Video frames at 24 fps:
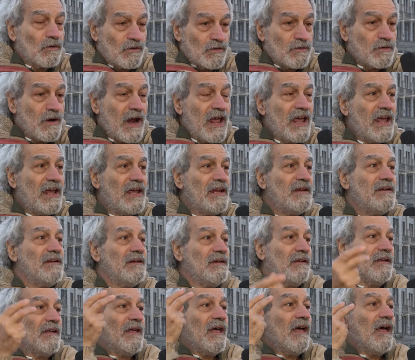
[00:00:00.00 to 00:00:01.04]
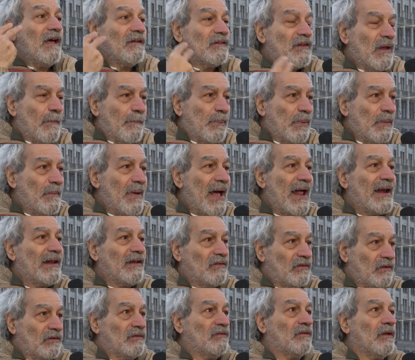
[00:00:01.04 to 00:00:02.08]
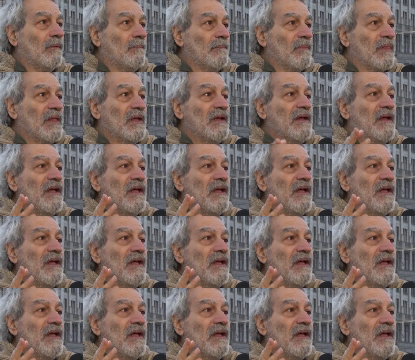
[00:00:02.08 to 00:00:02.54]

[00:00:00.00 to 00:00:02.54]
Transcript: trade diplomatic system